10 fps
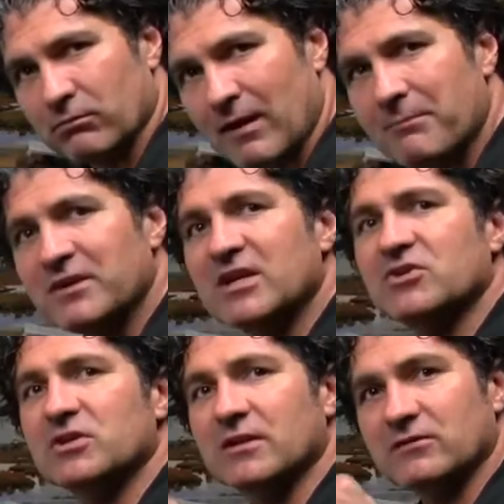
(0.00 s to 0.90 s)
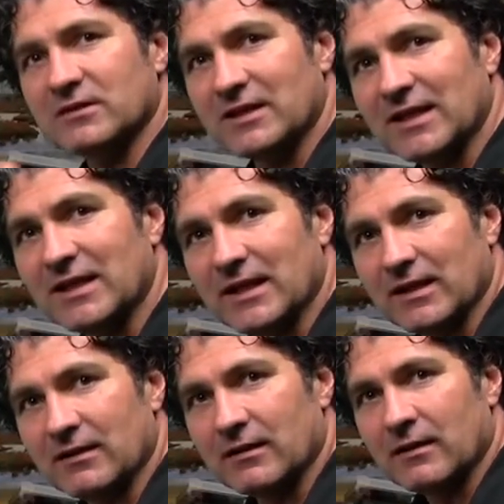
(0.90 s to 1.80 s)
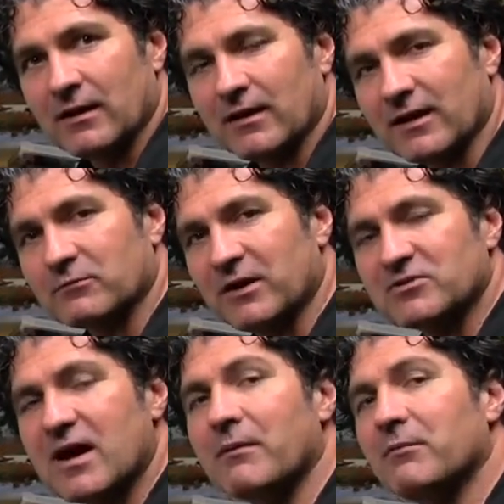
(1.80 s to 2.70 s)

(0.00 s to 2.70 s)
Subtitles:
repetition that's needed, and that's my job.